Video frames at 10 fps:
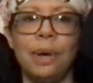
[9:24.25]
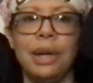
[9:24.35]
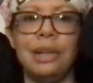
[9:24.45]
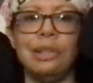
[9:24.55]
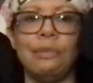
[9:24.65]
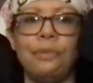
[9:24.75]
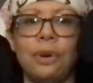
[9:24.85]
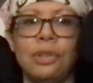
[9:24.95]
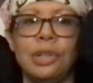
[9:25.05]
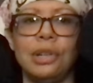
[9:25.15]
but his
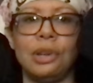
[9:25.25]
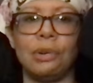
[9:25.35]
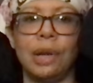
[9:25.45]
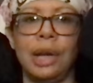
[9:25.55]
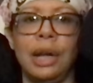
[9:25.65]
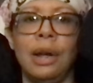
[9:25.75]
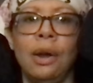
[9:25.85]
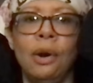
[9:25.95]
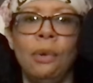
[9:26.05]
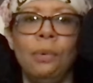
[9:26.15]
first degree
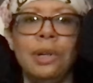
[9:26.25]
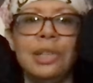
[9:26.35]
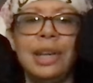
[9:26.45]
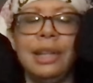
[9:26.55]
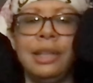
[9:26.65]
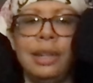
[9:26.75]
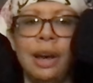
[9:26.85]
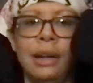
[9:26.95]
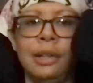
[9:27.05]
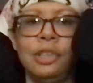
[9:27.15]
was in
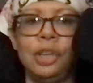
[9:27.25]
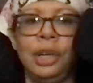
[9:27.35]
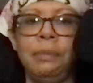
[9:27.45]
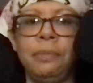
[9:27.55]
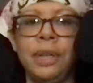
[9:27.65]
theology.